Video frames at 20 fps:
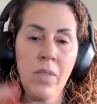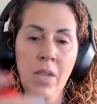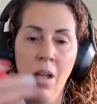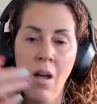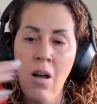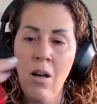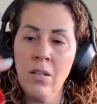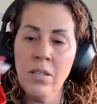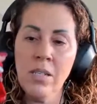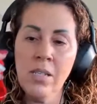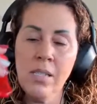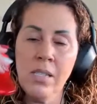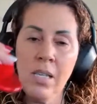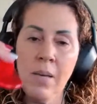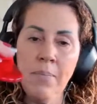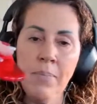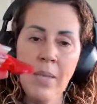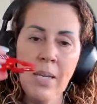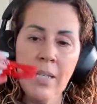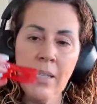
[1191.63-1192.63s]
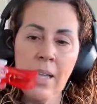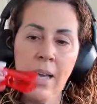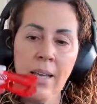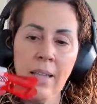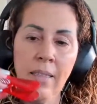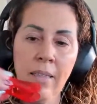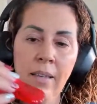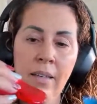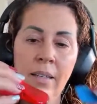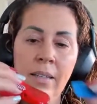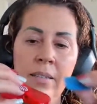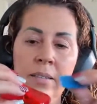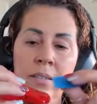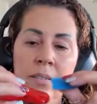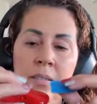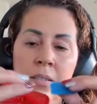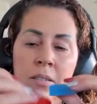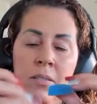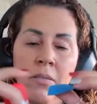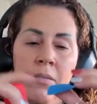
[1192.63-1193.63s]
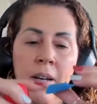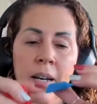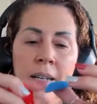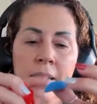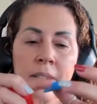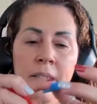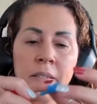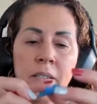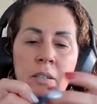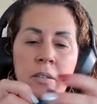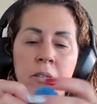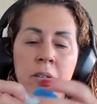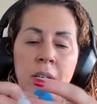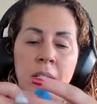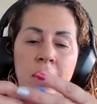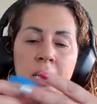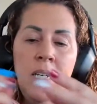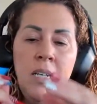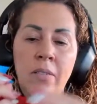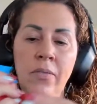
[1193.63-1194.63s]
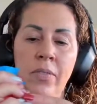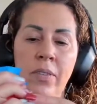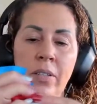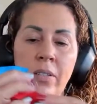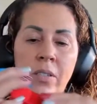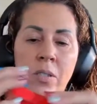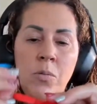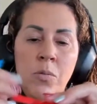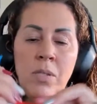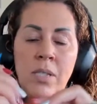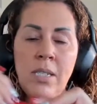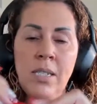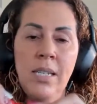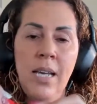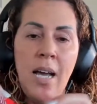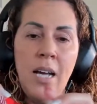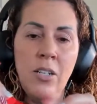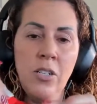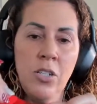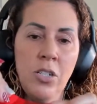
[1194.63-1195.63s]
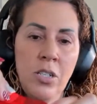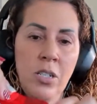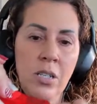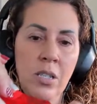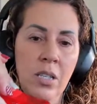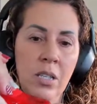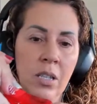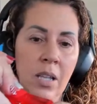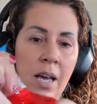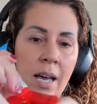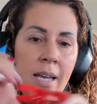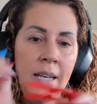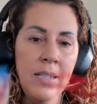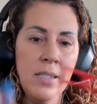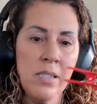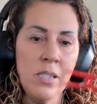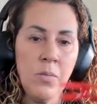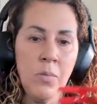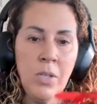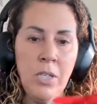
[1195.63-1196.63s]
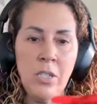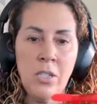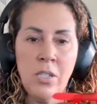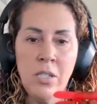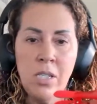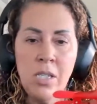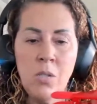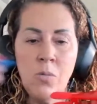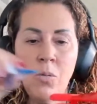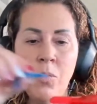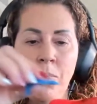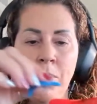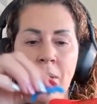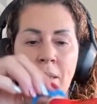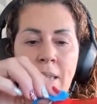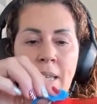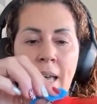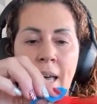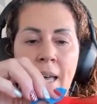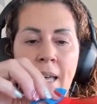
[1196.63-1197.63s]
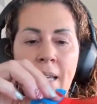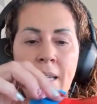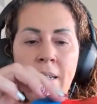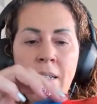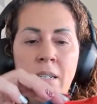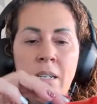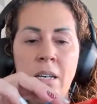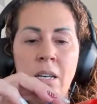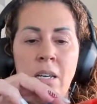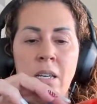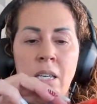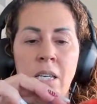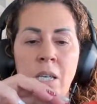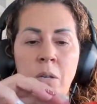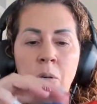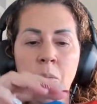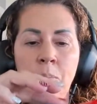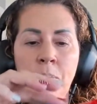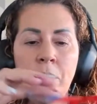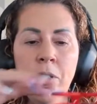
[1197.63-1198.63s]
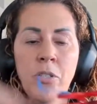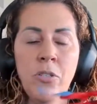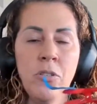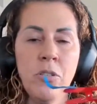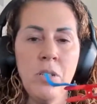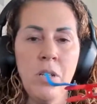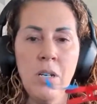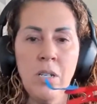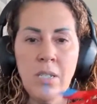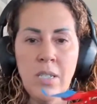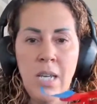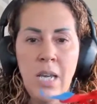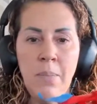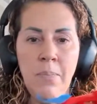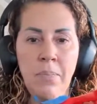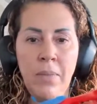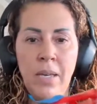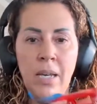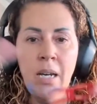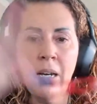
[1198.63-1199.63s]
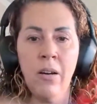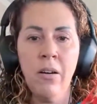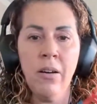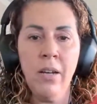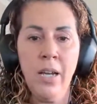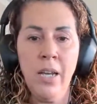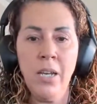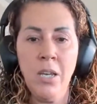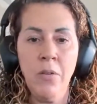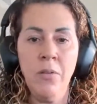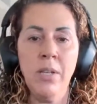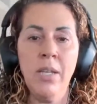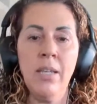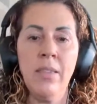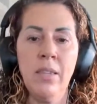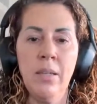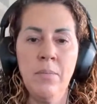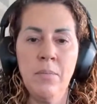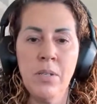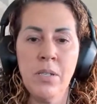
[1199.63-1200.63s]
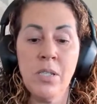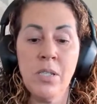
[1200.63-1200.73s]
onto something like this, right? So if this was attached to the light switch, this would be the end. You would put your duct tape there and you'd get them